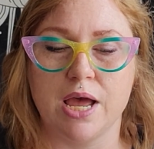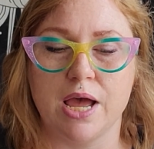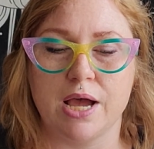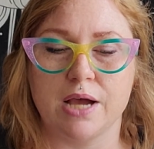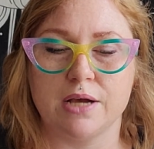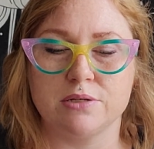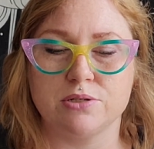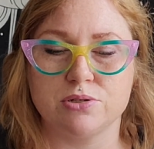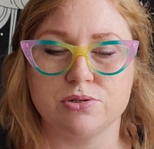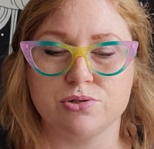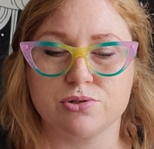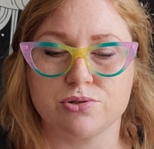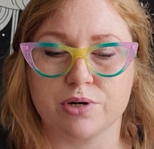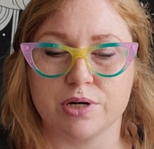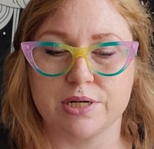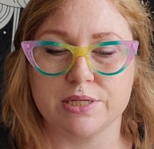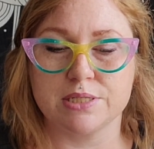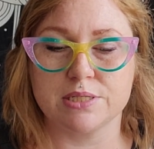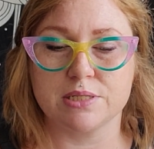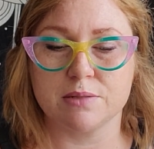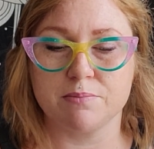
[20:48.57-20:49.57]
As you
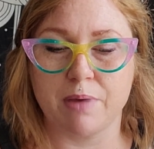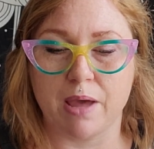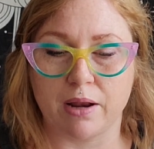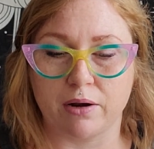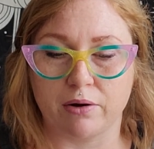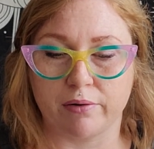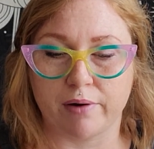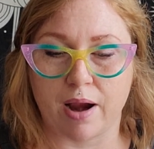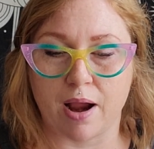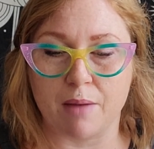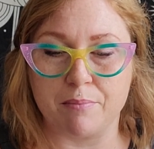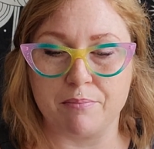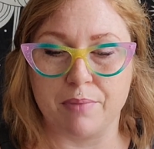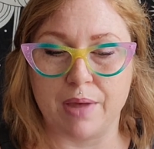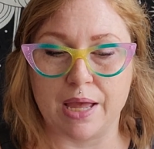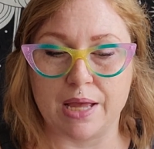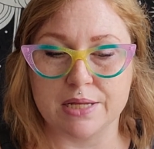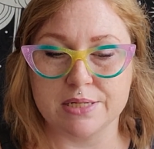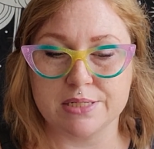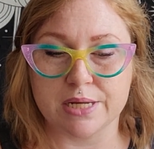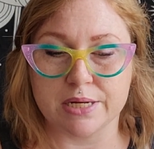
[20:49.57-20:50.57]
trace the pentagram,
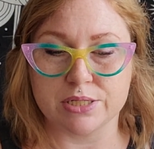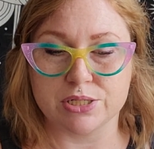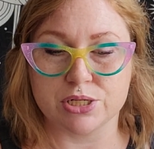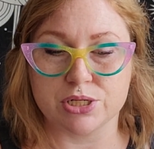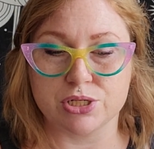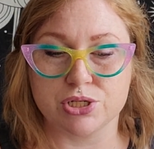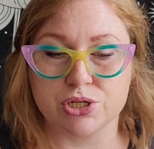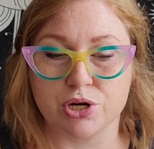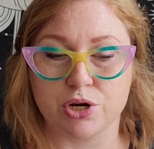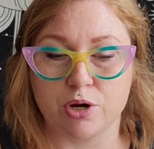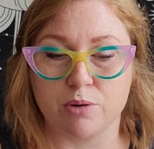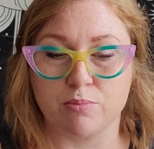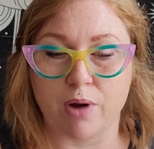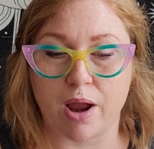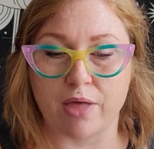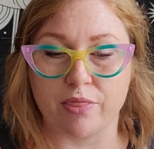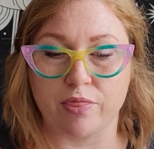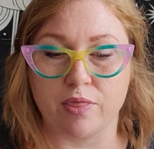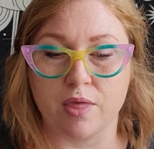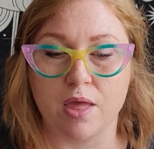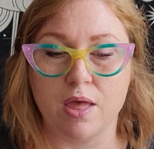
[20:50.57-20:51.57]
pay attention to your
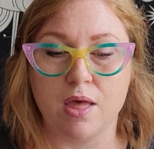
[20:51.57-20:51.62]
breath,